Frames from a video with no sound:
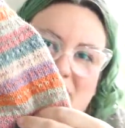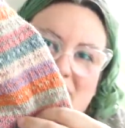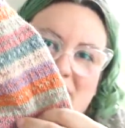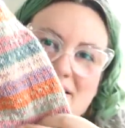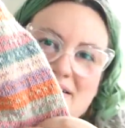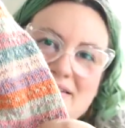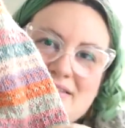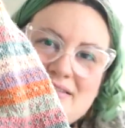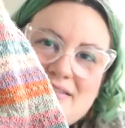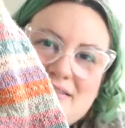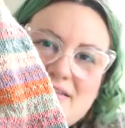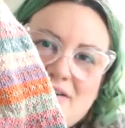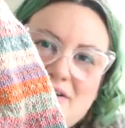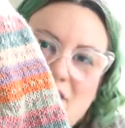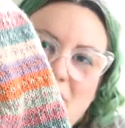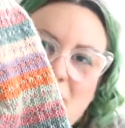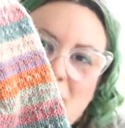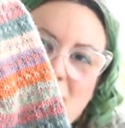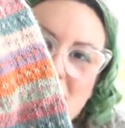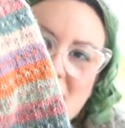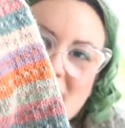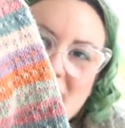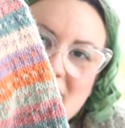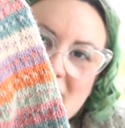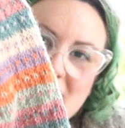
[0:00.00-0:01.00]
Mix
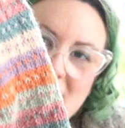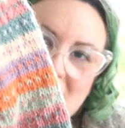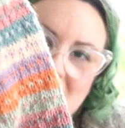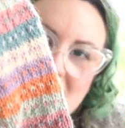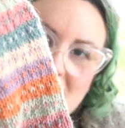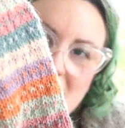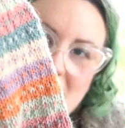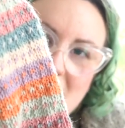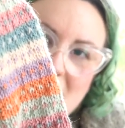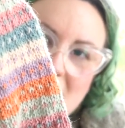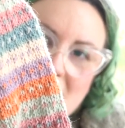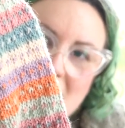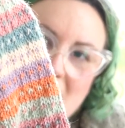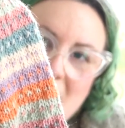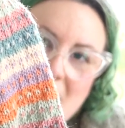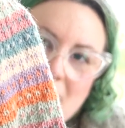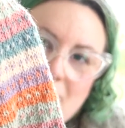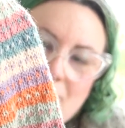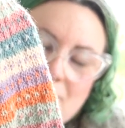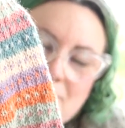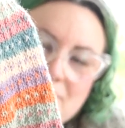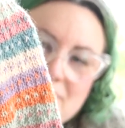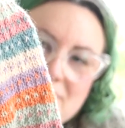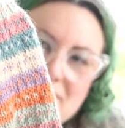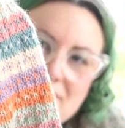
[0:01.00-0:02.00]
cardigan. I
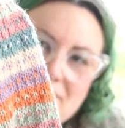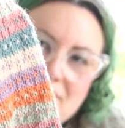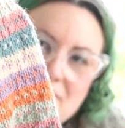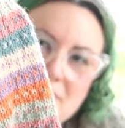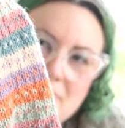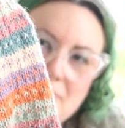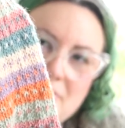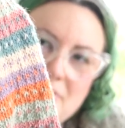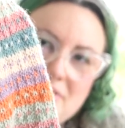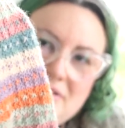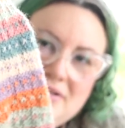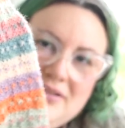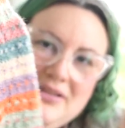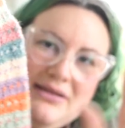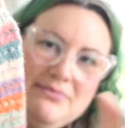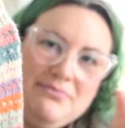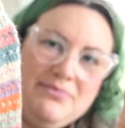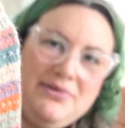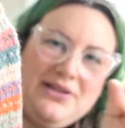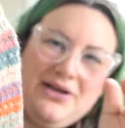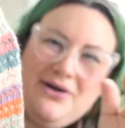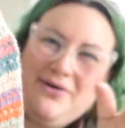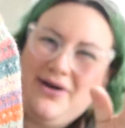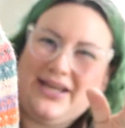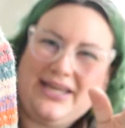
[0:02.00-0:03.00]
will definitely put the link
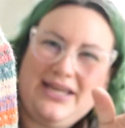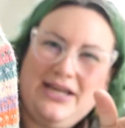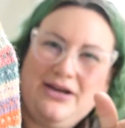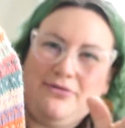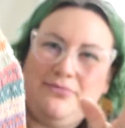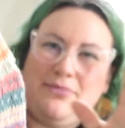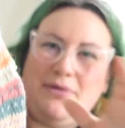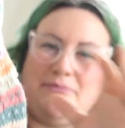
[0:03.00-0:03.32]
below. I can't